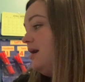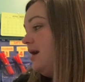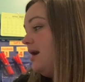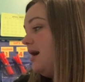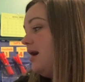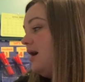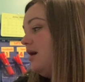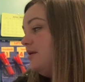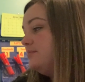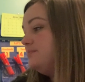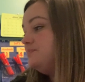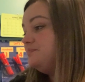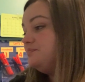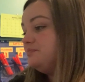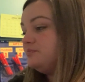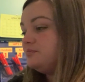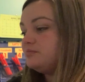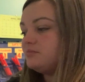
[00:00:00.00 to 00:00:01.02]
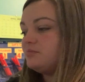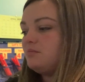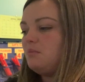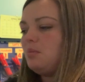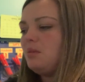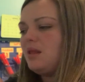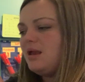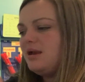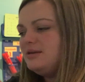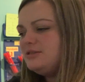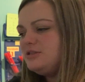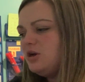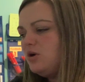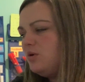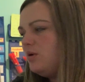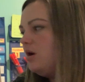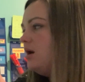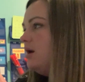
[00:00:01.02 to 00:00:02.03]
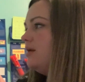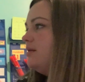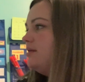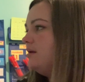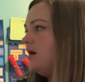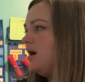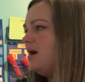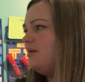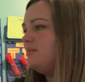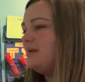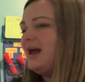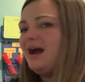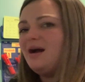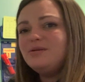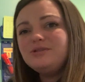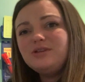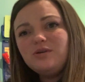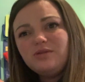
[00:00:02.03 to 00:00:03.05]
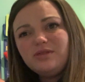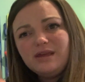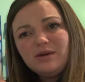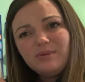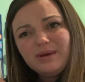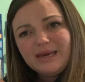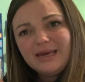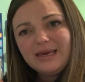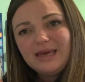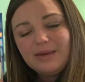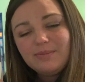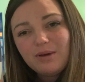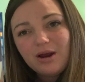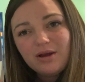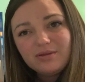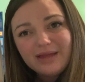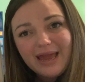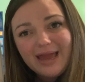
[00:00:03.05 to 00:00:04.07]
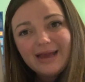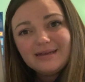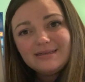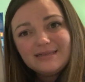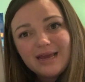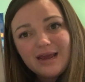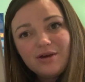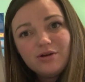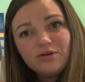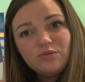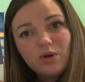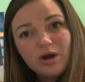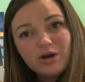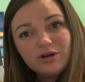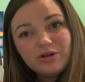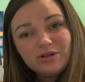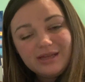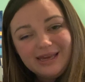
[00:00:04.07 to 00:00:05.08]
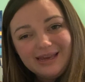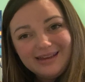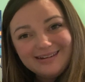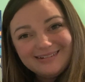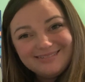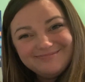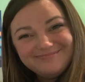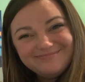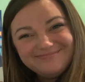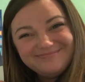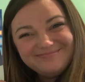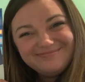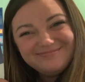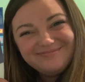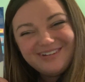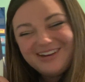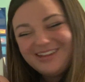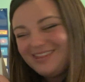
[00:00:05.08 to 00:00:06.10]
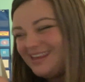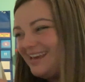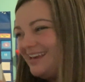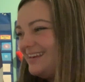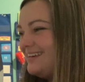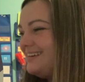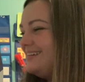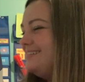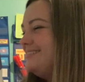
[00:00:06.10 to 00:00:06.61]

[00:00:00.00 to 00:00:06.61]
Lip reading: How do you think we can keep our land, air, and water clean? What do you think?